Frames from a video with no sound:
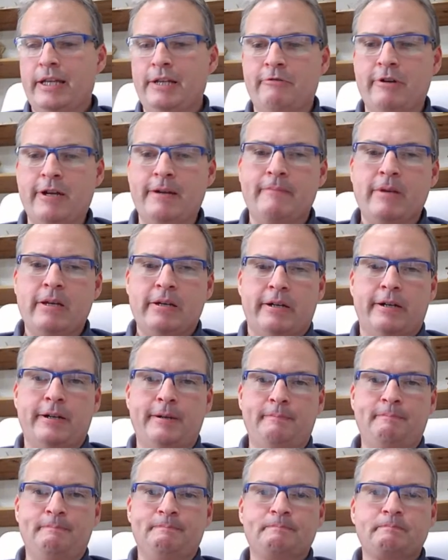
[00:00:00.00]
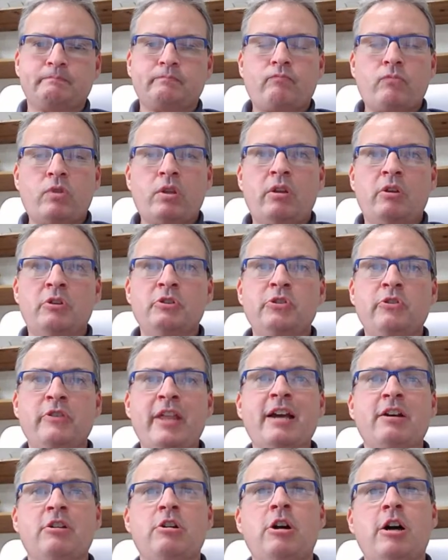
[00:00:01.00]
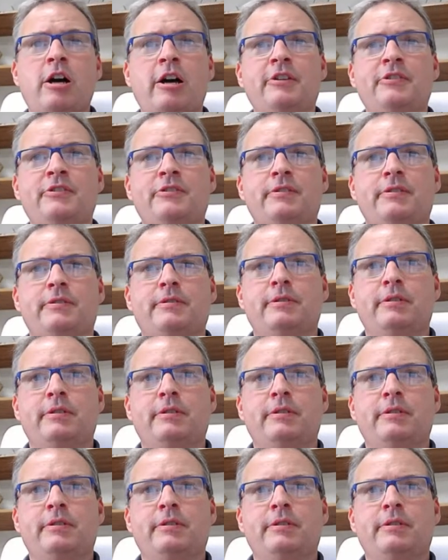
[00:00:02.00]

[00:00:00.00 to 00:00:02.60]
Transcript: Anyway, so that cost